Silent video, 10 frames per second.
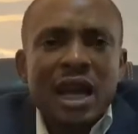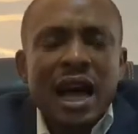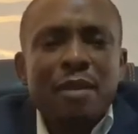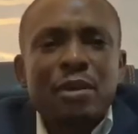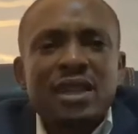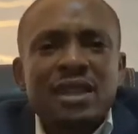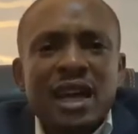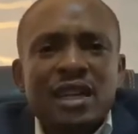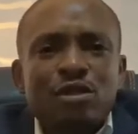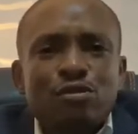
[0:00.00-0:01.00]
I'm
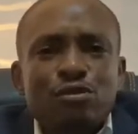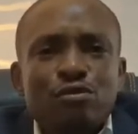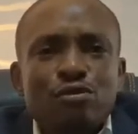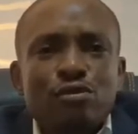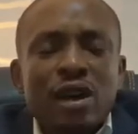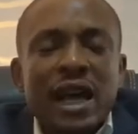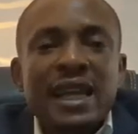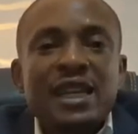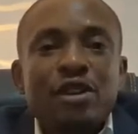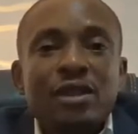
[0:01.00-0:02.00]
entitled to
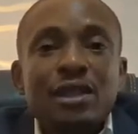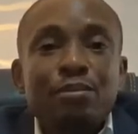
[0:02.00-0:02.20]
any other